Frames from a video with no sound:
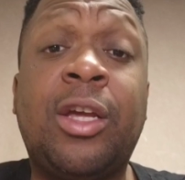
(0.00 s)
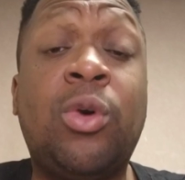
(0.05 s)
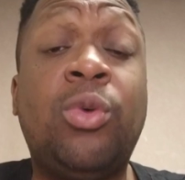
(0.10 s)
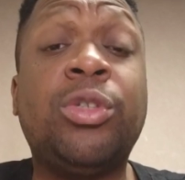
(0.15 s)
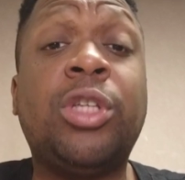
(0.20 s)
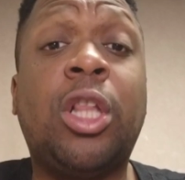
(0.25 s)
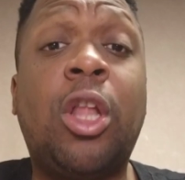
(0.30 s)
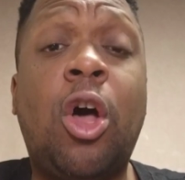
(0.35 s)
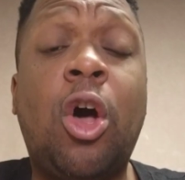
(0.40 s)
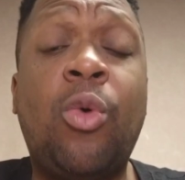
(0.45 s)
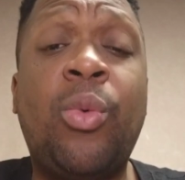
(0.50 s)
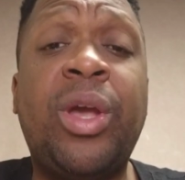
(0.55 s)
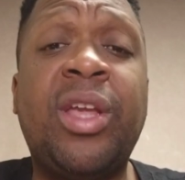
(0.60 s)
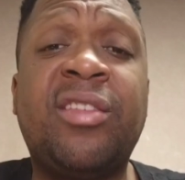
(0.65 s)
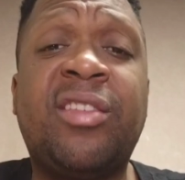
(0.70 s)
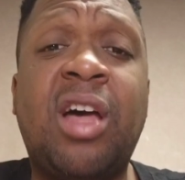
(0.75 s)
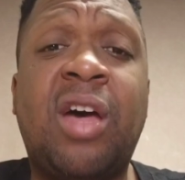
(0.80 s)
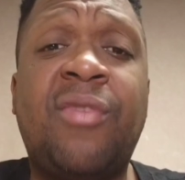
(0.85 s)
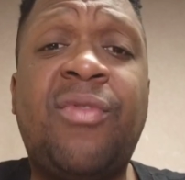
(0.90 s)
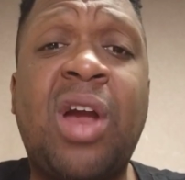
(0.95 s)
It goes a long way
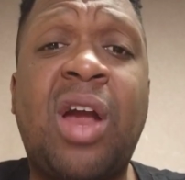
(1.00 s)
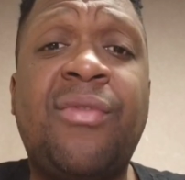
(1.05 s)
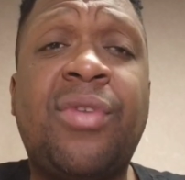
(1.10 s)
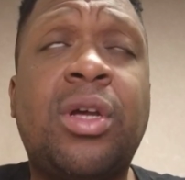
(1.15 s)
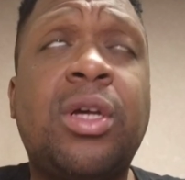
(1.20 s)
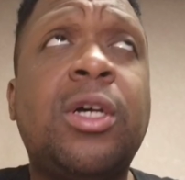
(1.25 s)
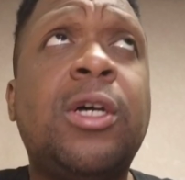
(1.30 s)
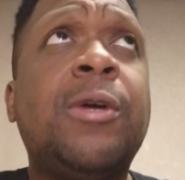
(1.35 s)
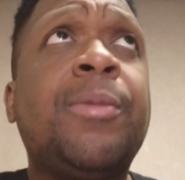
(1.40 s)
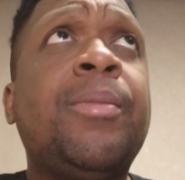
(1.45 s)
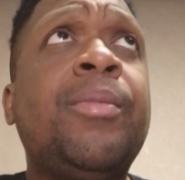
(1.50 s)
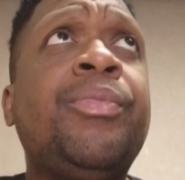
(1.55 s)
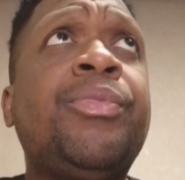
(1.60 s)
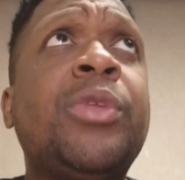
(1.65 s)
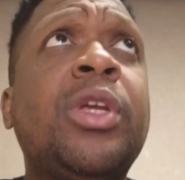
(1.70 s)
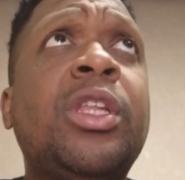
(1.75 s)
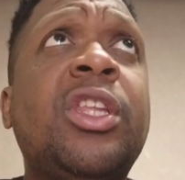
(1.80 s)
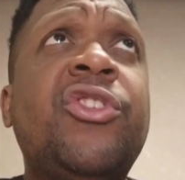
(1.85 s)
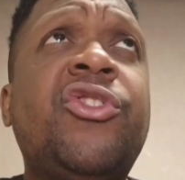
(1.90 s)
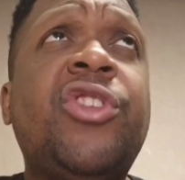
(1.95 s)
in South Africa.
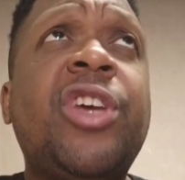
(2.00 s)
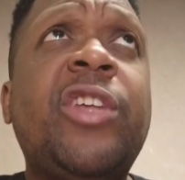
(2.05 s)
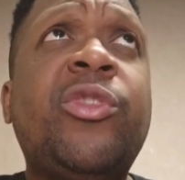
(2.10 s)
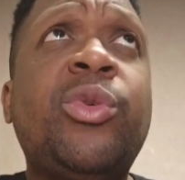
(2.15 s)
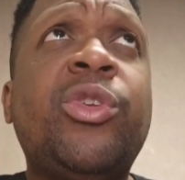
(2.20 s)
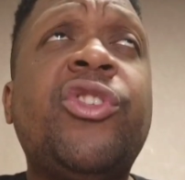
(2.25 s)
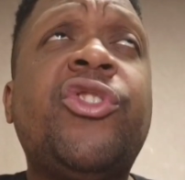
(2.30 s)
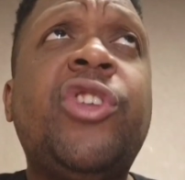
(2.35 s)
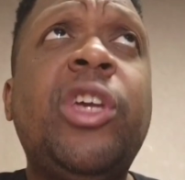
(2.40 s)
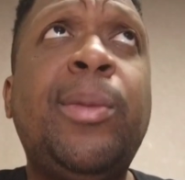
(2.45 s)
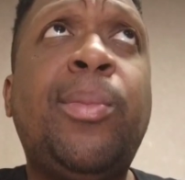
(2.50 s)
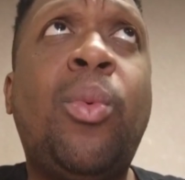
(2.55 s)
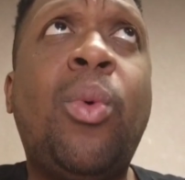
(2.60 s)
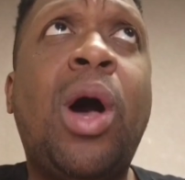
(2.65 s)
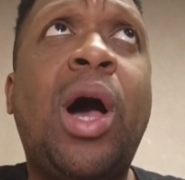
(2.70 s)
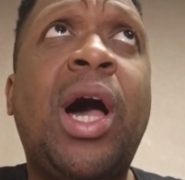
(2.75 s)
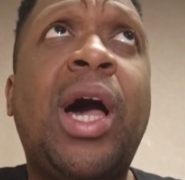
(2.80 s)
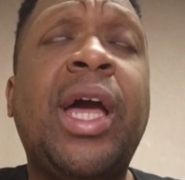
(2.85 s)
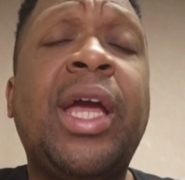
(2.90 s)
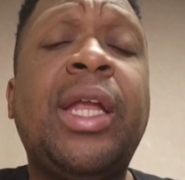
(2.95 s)
The chicks with the cheap
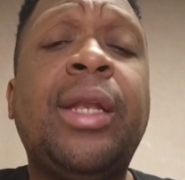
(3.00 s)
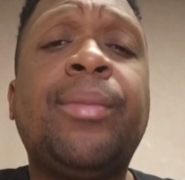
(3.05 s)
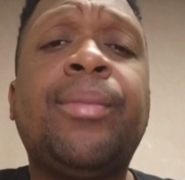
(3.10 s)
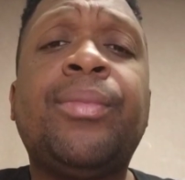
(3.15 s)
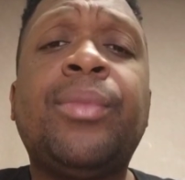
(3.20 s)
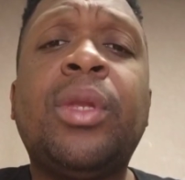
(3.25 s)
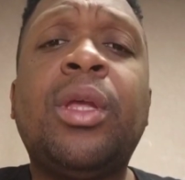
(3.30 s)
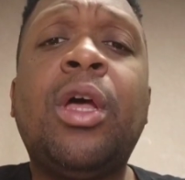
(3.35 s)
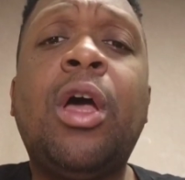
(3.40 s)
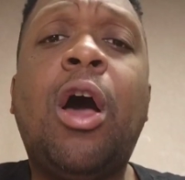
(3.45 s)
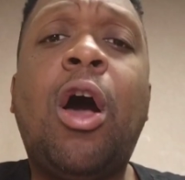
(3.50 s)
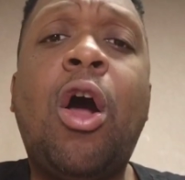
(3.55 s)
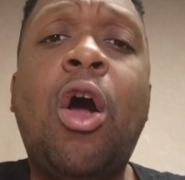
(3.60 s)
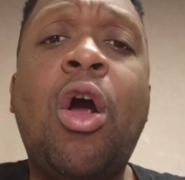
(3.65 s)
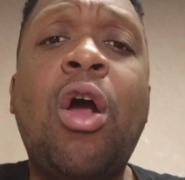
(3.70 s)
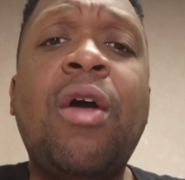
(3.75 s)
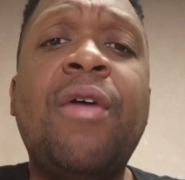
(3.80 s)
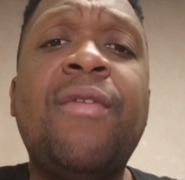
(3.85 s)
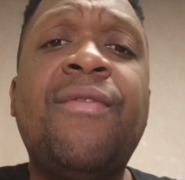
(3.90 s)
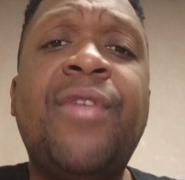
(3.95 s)
wine
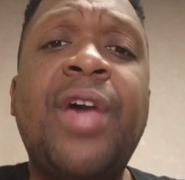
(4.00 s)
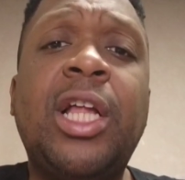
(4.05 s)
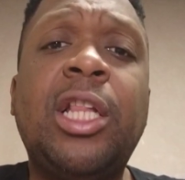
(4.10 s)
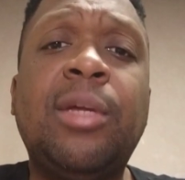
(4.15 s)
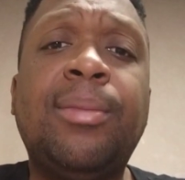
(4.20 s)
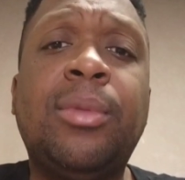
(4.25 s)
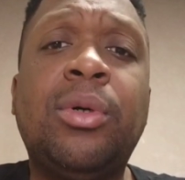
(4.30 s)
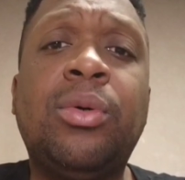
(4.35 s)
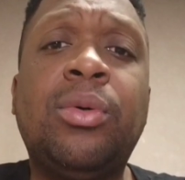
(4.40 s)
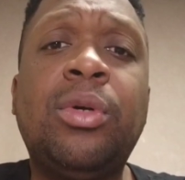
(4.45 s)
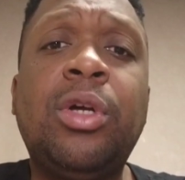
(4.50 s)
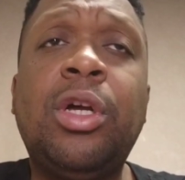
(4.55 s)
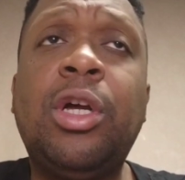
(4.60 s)
are available.